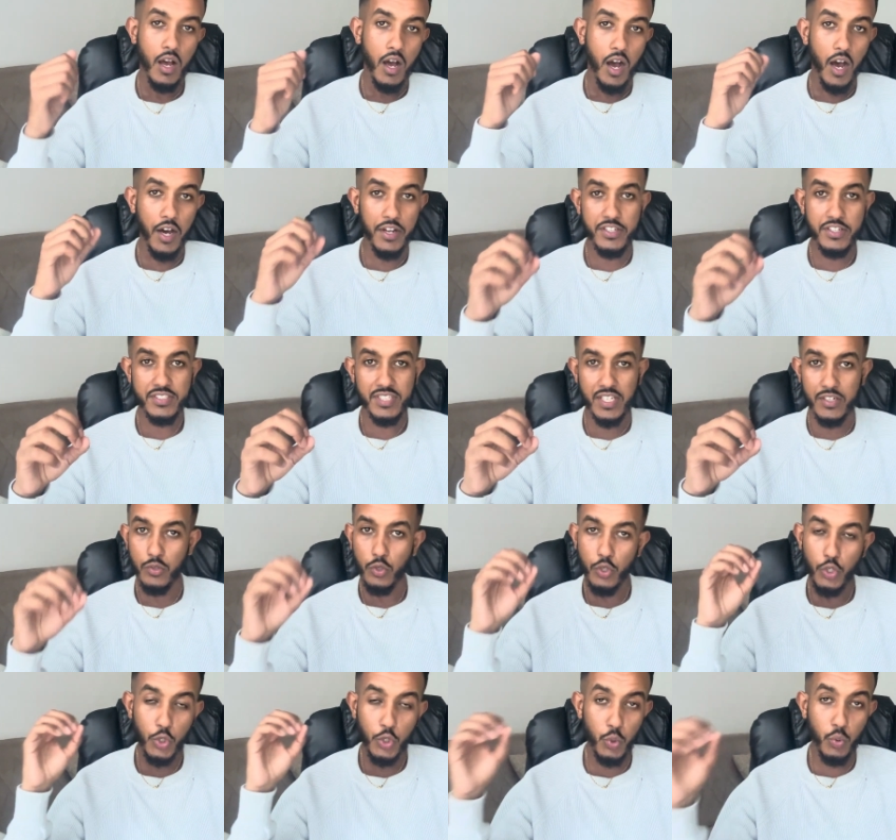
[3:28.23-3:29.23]
Understand
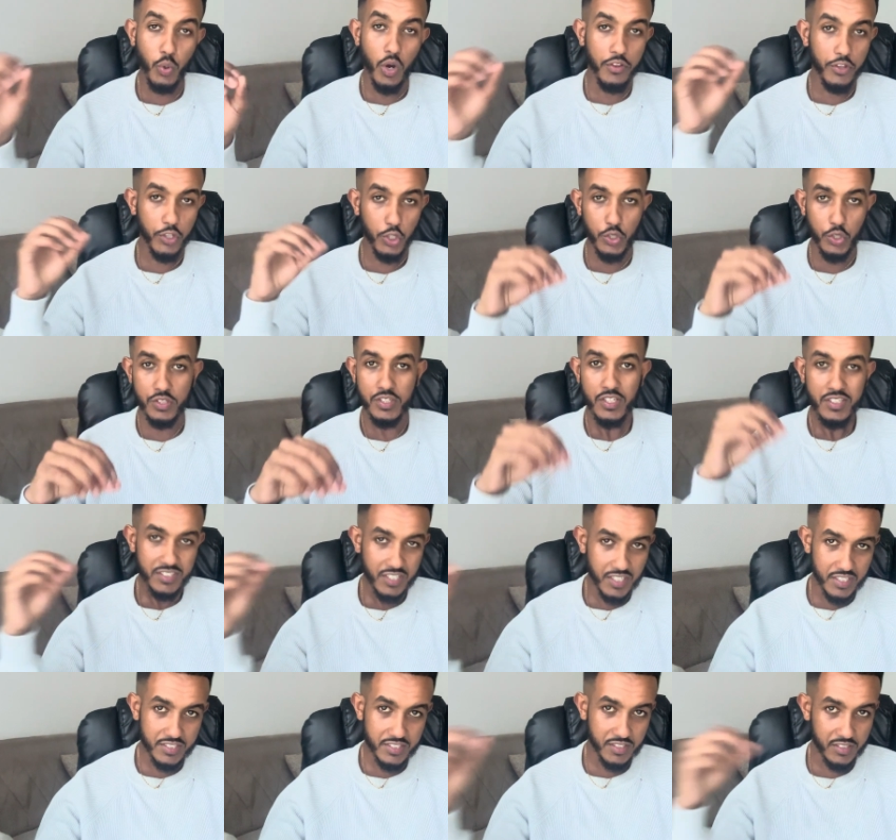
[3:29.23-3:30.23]
who are the good
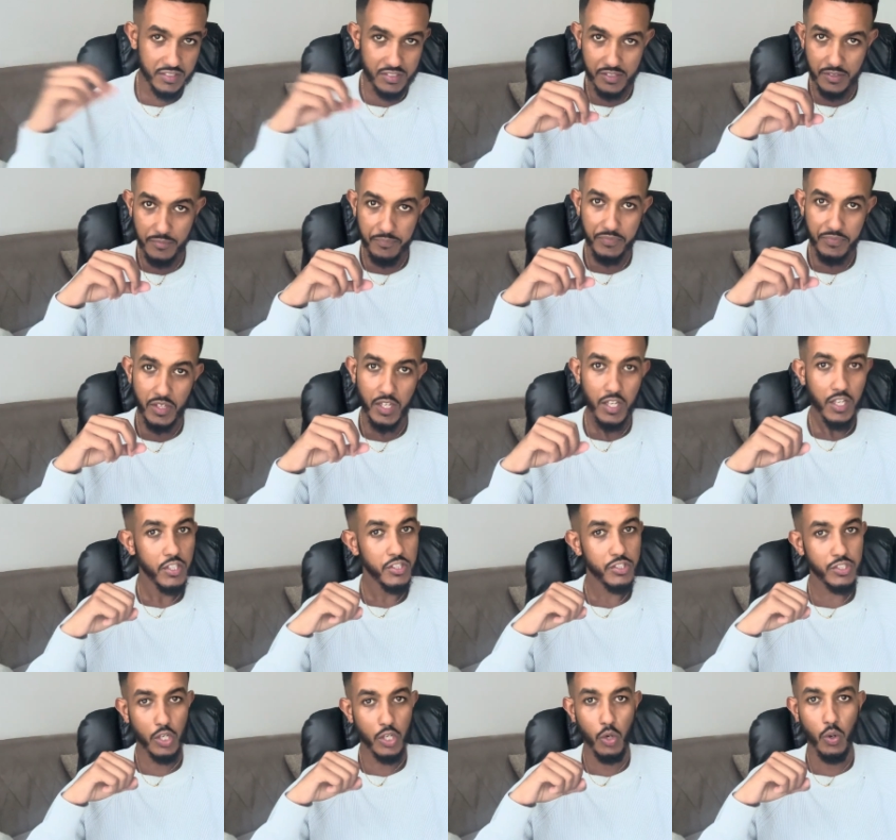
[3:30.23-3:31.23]
solicitors.
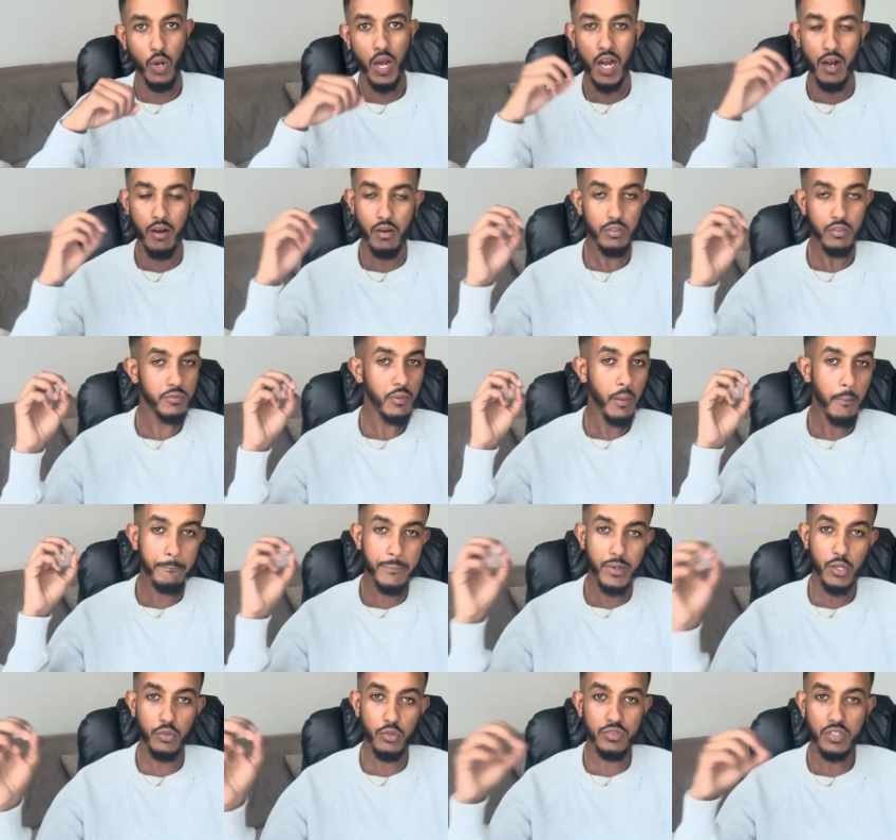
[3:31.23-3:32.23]
So I would
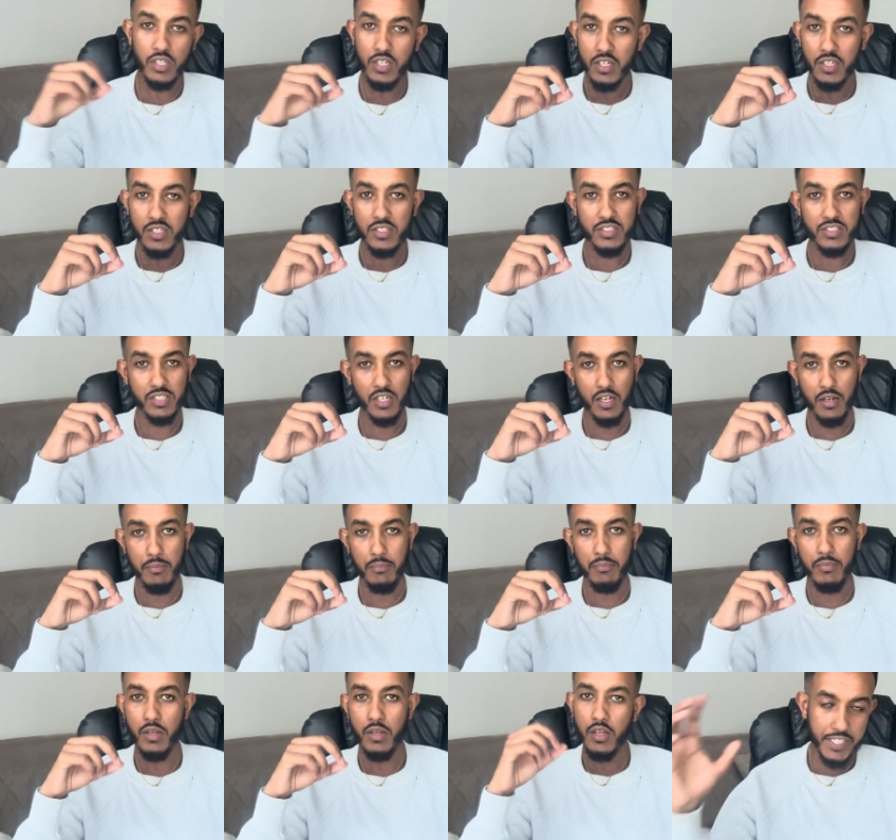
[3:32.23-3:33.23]
build
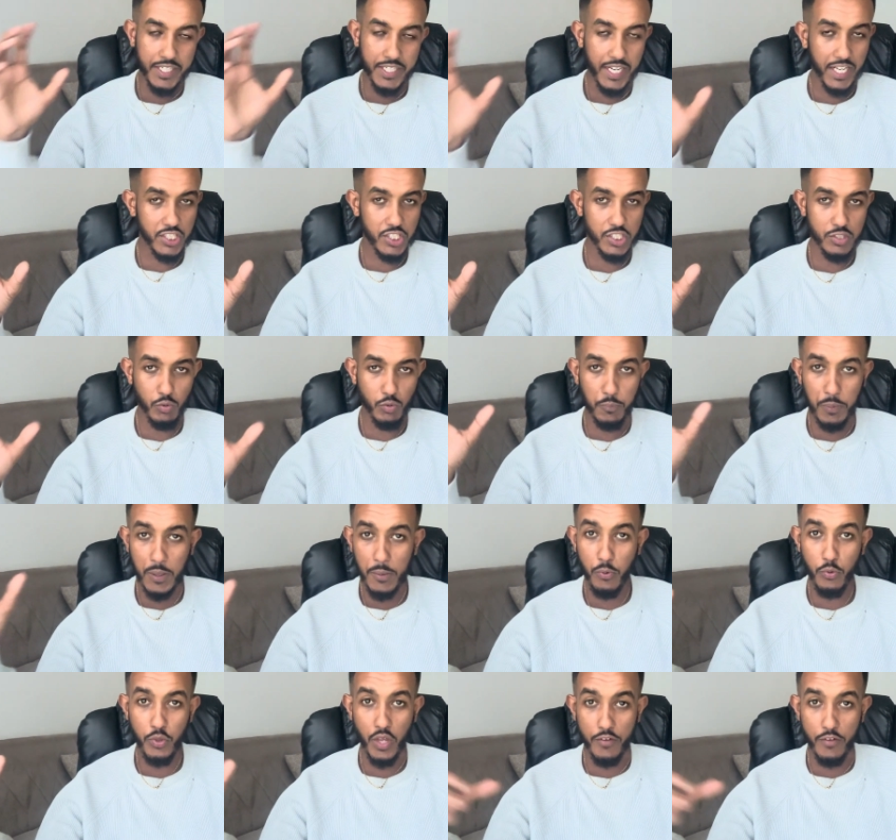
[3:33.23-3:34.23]
some connections with
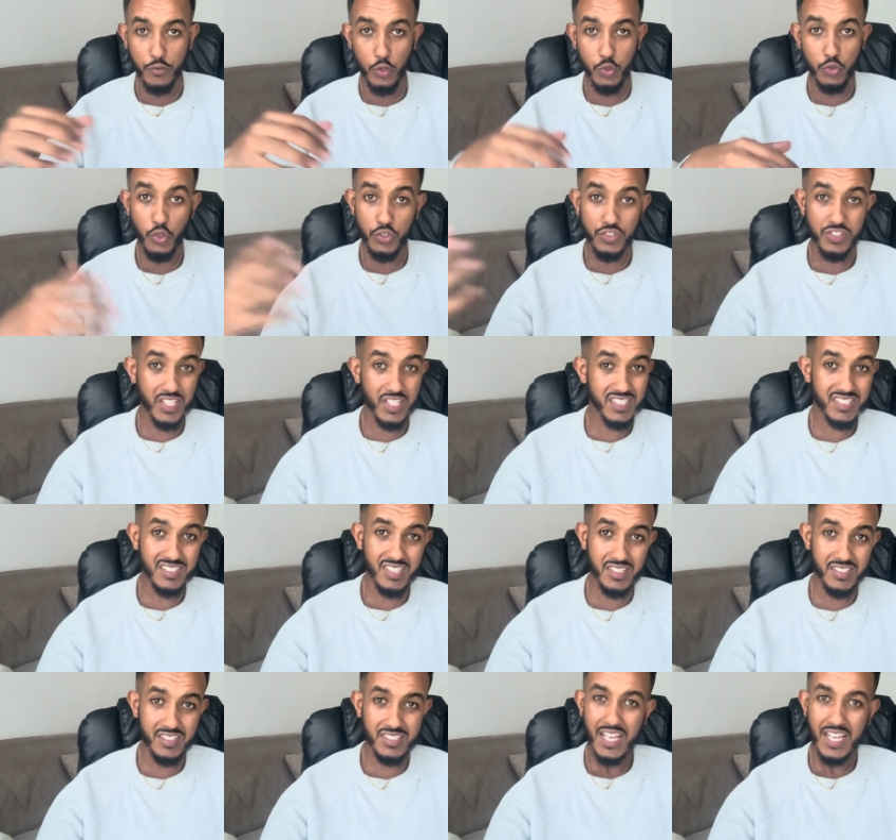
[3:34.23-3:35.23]
people that have used good
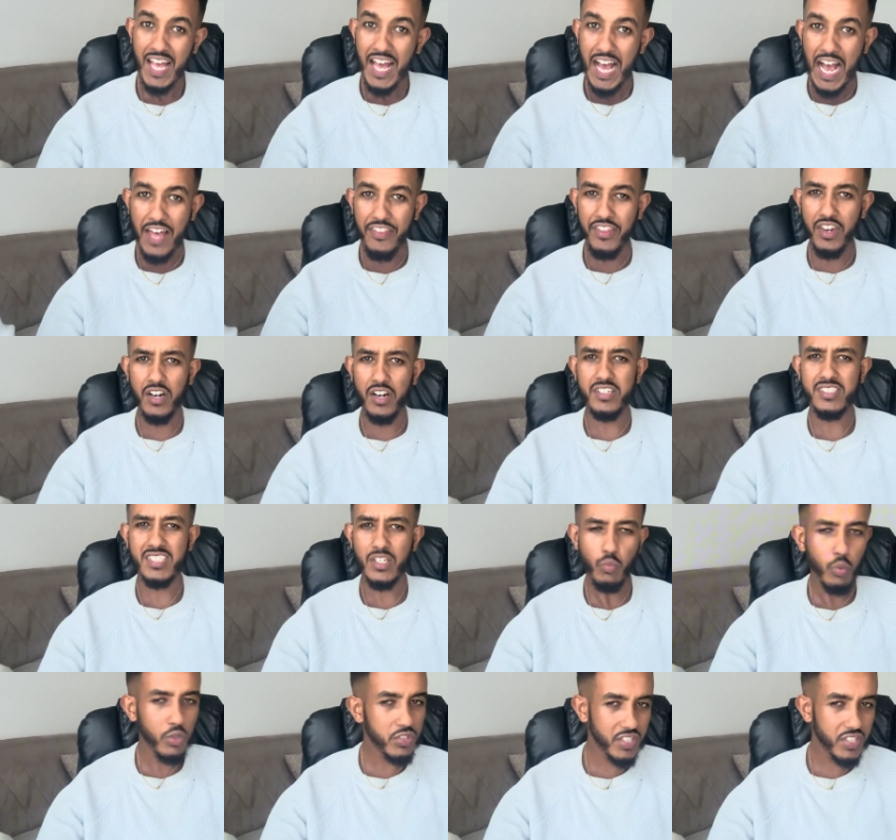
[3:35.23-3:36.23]
solicitors and then understand
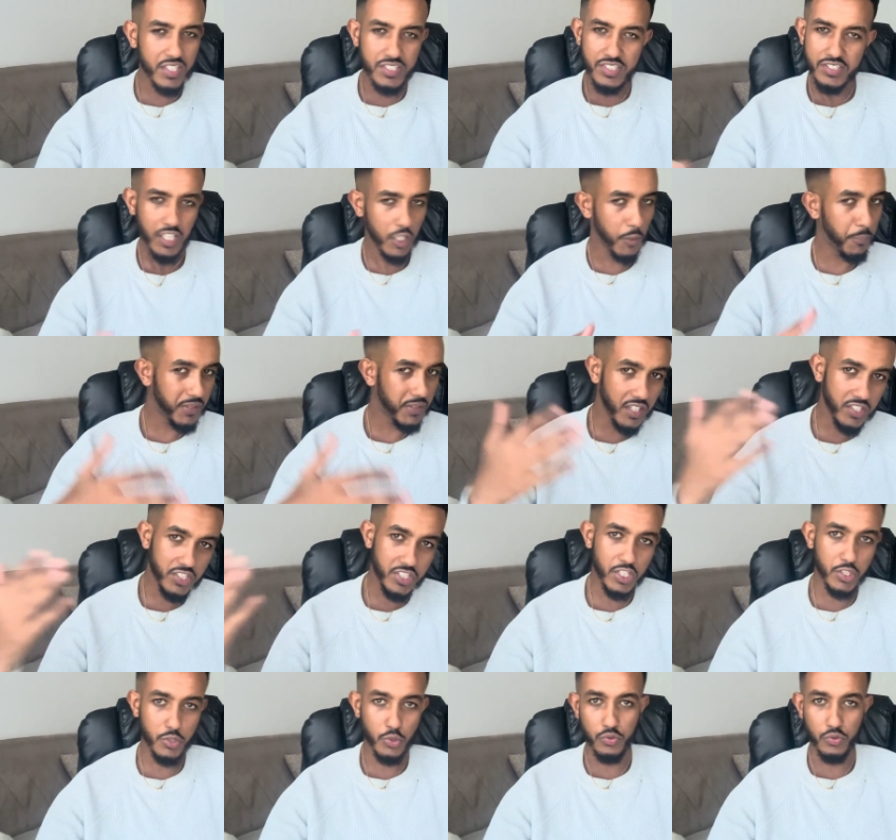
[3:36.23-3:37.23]
what solicitors I could potentially
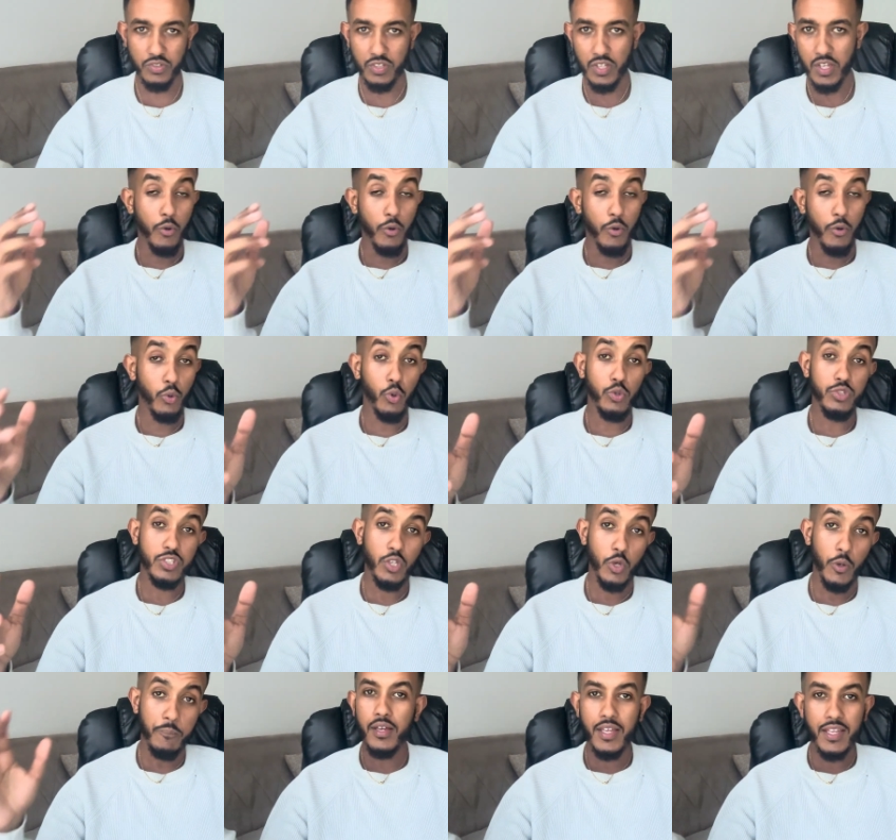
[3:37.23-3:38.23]
use. I would
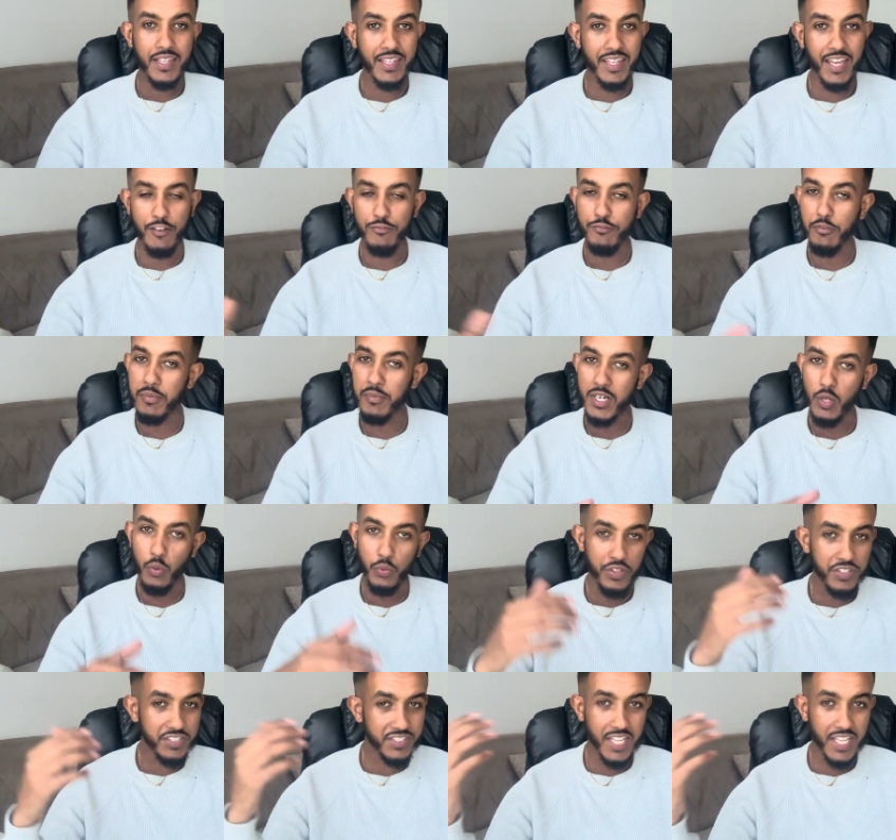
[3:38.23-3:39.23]
also get familiar with the
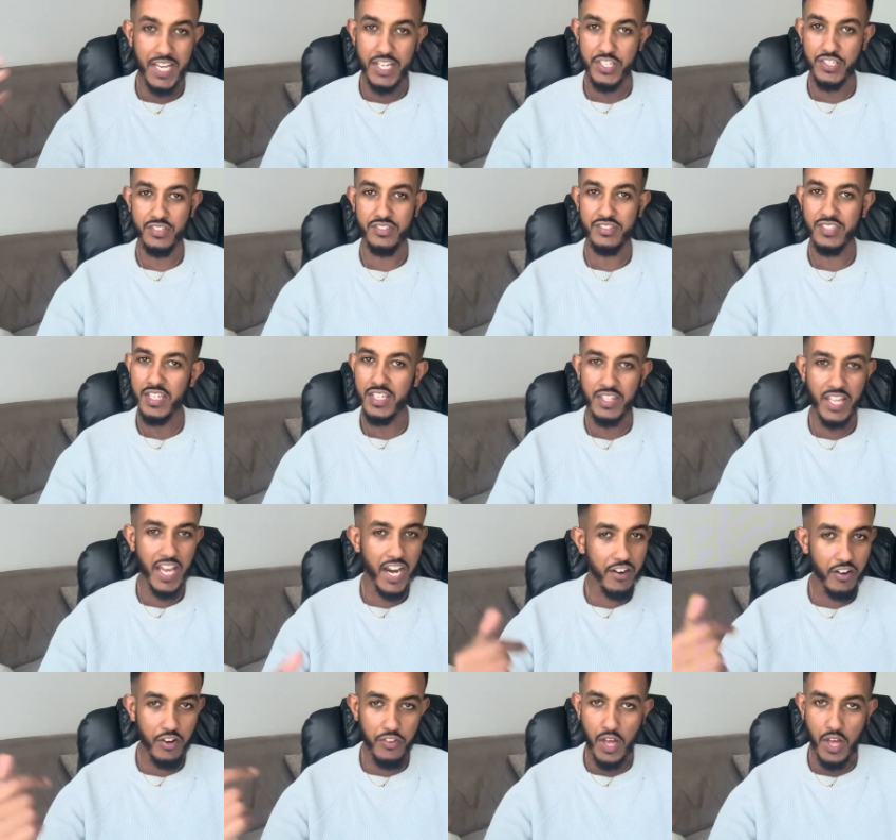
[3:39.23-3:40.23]
estate agents in the
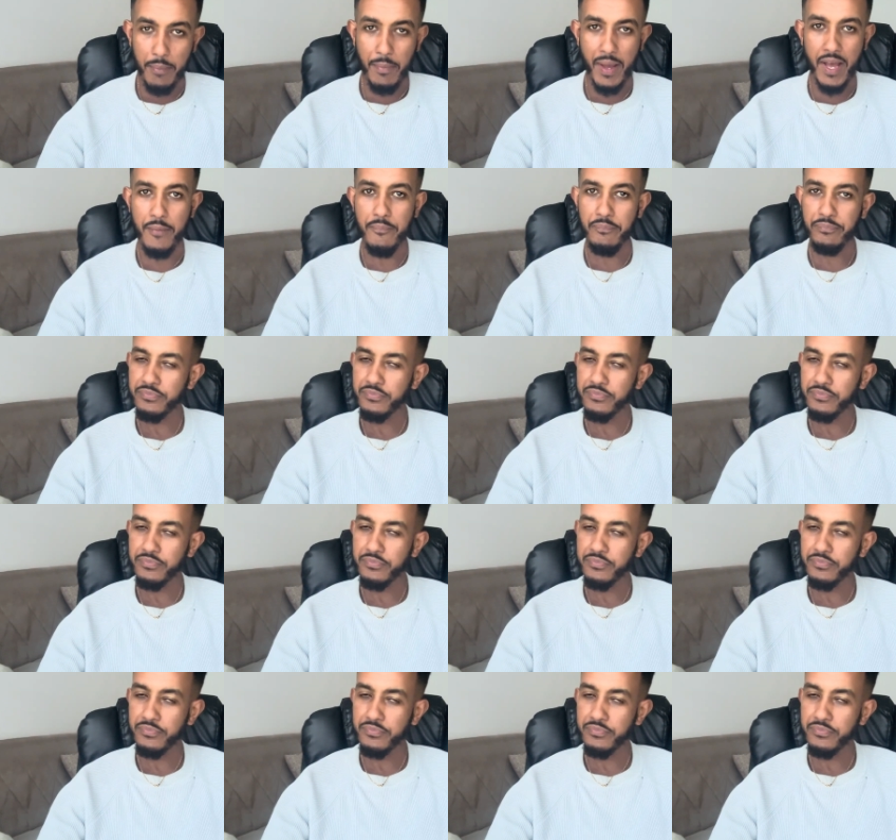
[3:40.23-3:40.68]
area that I'm at,